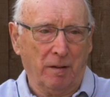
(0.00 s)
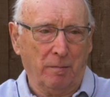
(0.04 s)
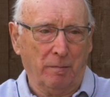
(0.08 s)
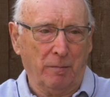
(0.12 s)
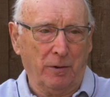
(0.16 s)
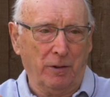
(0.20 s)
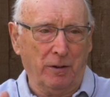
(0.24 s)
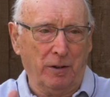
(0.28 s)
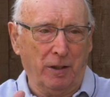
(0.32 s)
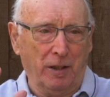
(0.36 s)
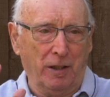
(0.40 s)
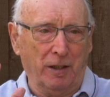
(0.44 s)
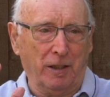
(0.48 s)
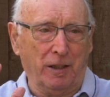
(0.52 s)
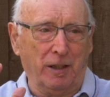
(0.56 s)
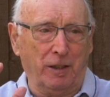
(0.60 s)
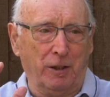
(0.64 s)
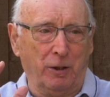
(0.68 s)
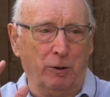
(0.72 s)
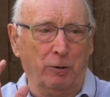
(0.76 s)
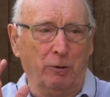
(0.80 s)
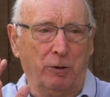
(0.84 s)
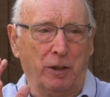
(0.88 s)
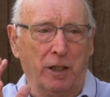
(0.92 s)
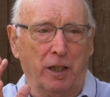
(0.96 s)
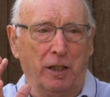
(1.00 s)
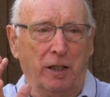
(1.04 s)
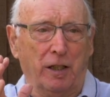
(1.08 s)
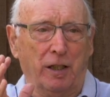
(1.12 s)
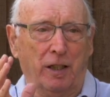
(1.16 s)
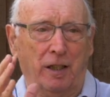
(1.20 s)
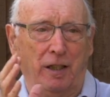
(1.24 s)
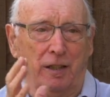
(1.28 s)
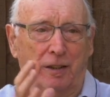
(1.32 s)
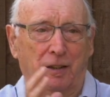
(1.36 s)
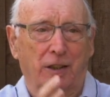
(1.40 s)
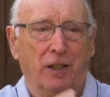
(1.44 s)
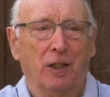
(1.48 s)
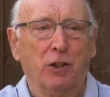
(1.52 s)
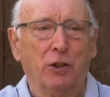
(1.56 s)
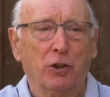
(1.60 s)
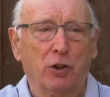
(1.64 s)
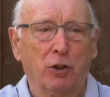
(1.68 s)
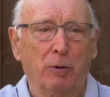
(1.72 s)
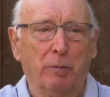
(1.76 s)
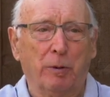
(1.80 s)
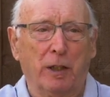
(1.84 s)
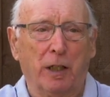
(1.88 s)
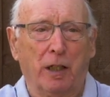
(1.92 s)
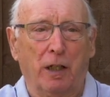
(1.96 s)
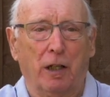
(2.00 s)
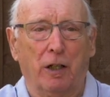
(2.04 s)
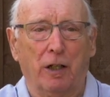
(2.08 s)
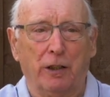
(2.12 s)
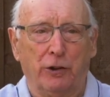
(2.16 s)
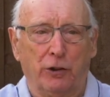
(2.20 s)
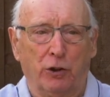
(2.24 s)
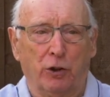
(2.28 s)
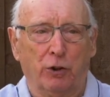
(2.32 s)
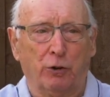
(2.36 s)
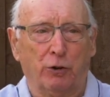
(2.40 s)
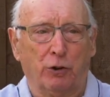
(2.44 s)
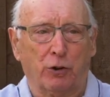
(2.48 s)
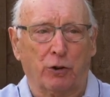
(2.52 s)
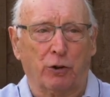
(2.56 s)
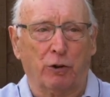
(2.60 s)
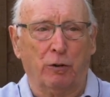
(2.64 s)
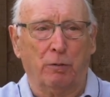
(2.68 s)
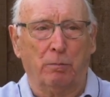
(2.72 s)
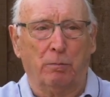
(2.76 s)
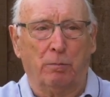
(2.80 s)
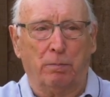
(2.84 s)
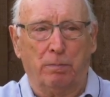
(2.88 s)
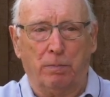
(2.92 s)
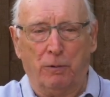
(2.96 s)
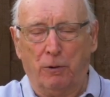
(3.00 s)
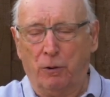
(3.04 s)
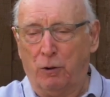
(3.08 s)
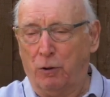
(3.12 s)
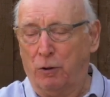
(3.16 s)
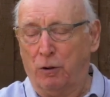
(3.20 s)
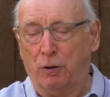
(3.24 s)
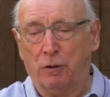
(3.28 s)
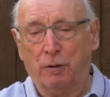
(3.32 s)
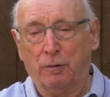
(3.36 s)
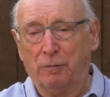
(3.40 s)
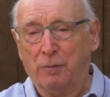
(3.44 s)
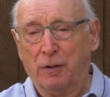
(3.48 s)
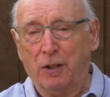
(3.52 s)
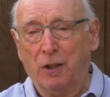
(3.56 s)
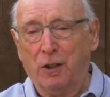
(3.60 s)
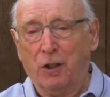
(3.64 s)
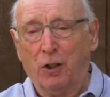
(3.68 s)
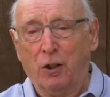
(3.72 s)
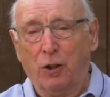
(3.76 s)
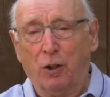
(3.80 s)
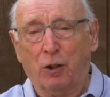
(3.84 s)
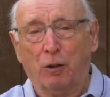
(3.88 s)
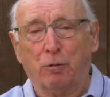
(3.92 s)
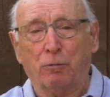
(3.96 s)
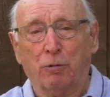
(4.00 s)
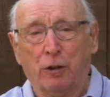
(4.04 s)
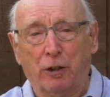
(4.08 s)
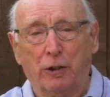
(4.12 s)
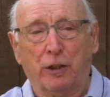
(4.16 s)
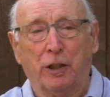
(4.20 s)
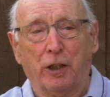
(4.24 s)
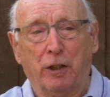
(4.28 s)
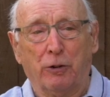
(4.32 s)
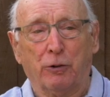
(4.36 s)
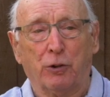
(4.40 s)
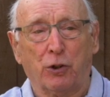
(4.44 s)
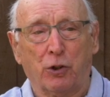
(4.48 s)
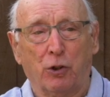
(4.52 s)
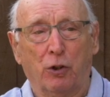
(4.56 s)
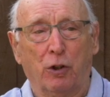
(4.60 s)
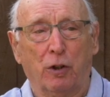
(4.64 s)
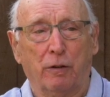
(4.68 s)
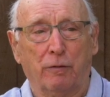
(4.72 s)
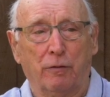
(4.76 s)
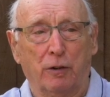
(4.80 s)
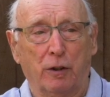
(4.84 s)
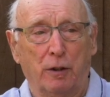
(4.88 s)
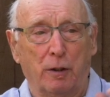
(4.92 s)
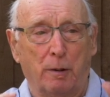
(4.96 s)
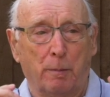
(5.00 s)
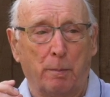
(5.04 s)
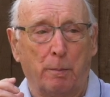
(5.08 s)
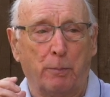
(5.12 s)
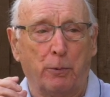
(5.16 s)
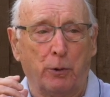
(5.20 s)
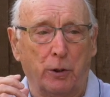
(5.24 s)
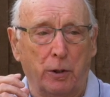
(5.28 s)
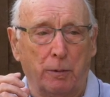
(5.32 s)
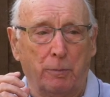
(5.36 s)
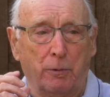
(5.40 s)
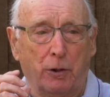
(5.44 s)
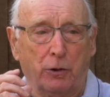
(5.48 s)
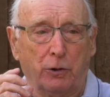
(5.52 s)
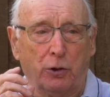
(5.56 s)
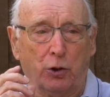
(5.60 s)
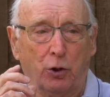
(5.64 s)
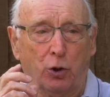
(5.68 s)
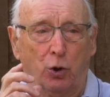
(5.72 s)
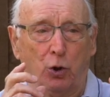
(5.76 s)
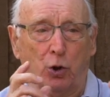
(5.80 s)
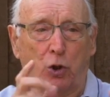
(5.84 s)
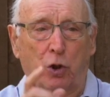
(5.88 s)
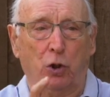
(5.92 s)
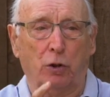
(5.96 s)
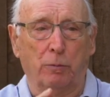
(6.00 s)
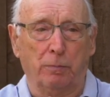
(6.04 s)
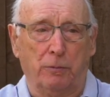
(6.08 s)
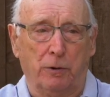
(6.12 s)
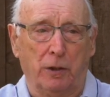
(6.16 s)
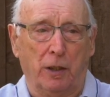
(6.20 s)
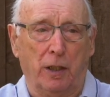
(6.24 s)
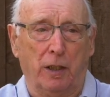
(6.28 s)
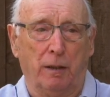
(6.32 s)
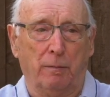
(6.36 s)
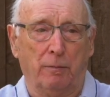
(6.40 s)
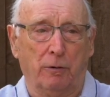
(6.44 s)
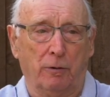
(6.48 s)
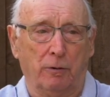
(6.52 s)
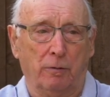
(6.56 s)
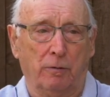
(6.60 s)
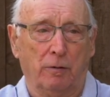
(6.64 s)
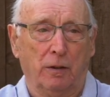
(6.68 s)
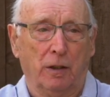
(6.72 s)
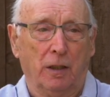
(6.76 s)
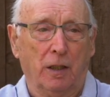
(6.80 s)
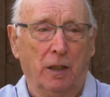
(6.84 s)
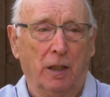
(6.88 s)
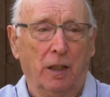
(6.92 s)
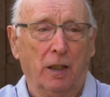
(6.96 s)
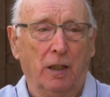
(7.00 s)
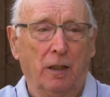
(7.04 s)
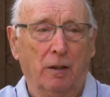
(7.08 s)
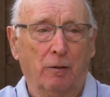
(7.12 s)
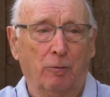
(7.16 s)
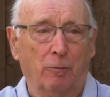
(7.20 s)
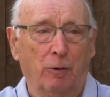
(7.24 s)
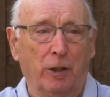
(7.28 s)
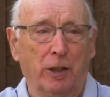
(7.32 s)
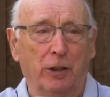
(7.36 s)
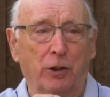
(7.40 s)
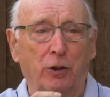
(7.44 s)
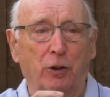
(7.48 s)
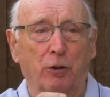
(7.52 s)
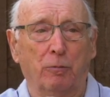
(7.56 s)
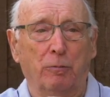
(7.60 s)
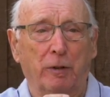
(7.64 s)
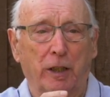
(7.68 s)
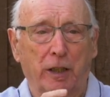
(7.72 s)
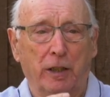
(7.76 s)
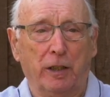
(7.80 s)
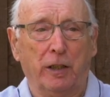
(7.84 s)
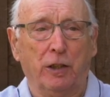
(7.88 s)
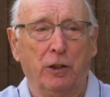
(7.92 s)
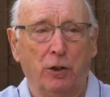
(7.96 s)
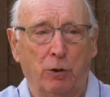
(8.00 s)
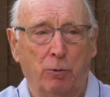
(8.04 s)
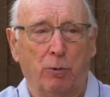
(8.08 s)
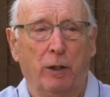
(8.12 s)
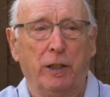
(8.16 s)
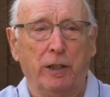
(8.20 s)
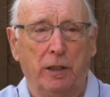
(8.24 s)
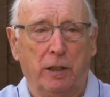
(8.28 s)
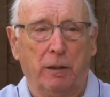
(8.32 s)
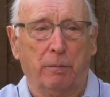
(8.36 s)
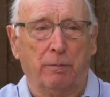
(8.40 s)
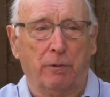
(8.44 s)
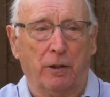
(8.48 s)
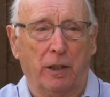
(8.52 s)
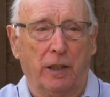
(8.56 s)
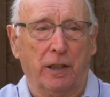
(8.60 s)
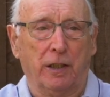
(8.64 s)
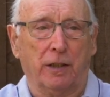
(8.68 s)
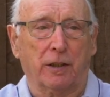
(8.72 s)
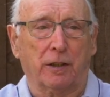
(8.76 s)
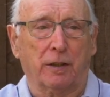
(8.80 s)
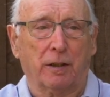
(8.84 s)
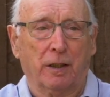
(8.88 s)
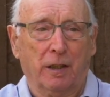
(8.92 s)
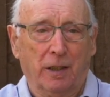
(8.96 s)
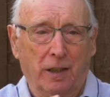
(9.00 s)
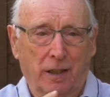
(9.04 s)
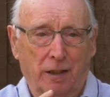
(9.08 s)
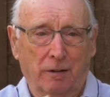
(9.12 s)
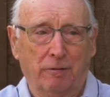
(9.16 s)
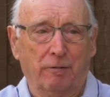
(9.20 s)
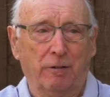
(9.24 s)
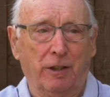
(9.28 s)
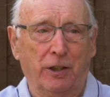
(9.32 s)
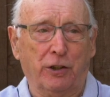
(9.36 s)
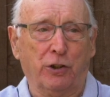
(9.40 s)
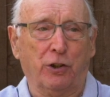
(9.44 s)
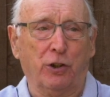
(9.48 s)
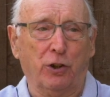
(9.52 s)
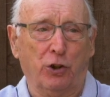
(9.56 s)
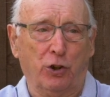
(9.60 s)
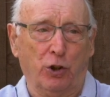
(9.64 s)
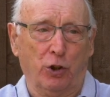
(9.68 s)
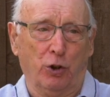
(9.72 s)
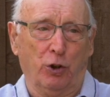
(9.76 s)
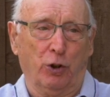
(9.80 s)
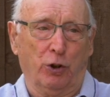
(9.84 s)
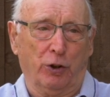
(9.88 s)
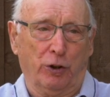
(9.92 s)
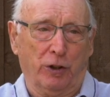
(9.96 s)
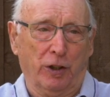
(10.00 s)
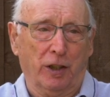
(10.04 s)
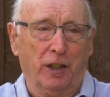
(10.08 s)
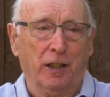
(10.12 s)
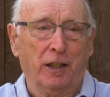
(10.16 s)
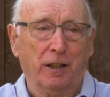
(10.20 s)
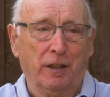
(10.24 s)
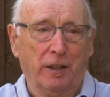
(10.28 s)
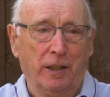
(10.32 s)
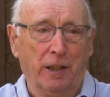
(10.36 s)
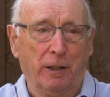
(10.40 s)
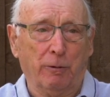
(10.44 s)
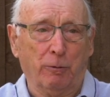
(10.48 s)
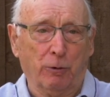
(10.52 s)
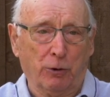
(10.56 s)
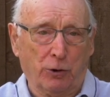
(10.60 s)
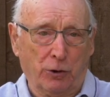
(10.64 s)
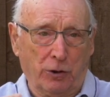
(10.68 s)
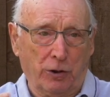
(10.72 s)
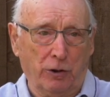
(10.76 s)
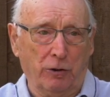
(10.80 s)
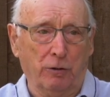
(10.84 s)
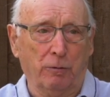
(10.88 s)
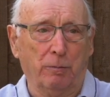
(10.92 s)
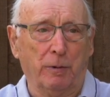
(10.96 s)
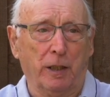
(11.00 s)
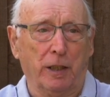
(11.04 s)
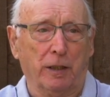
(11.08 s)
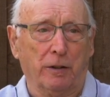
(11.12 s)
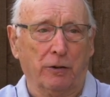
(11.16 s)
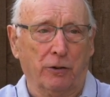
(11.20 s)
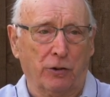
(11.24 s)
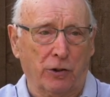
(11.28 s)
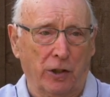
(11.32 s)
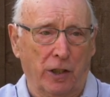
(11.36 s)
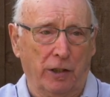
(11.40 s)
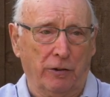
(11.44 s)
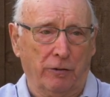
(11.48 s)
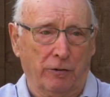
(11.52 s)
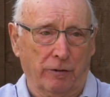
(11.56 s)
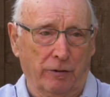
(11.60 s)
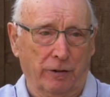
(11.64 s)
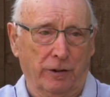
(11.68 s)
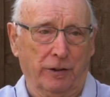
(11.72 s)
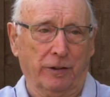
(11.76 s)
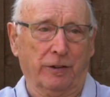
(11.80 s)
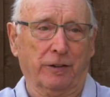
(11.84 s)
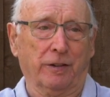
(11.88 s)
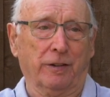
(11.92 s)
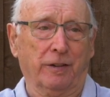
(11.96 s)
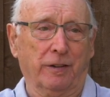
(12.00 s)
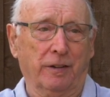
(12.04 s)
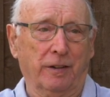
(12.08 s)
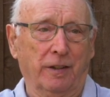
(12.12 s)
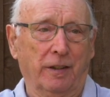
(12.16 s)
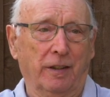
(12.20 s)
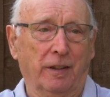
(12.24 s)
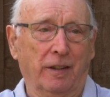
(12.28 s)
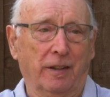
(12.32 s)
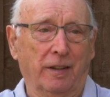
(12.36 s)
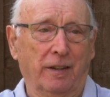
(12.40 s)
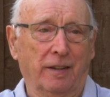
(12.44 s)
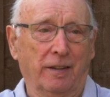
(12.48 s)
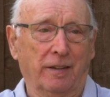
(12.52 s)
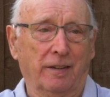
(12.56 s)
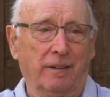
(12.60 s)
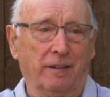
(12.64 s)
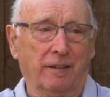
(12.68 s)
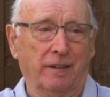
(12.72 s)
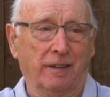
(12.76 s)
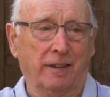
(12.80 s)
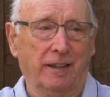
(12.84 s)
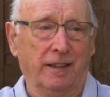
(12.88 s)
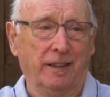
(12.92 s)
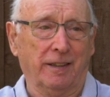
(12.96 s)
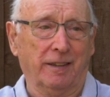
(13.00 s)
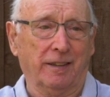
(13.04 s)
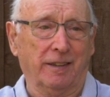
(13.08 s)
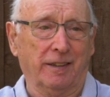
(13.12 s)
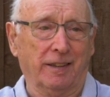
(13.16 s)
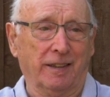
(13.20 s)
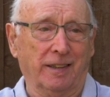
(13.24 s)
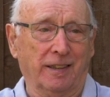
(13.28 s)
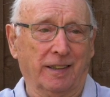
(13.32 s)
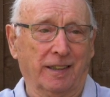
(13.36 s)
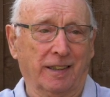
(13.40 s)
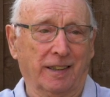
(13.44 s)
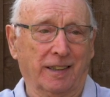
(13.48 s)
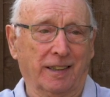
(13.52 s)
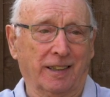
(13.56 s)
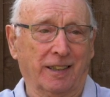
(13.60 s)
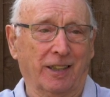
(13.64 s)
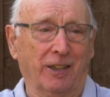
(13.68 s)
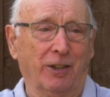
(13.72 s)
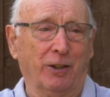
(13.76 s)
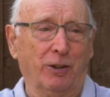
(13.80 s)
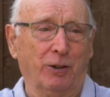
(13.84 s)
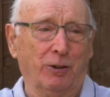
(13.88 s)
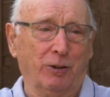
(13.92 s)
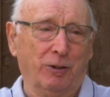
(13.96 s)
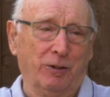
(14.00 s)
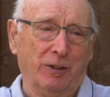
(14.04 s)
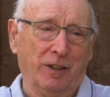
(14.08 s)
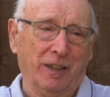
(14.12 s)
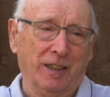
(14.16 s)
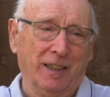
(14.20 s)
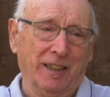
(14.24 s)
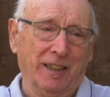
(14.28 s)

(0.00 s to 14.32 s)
But you get somebody like Judd Trump or Ronnie O'Sullivan and put him on your club table where you're making 20 breaks, rest assured, they will still make the centuries. All right? So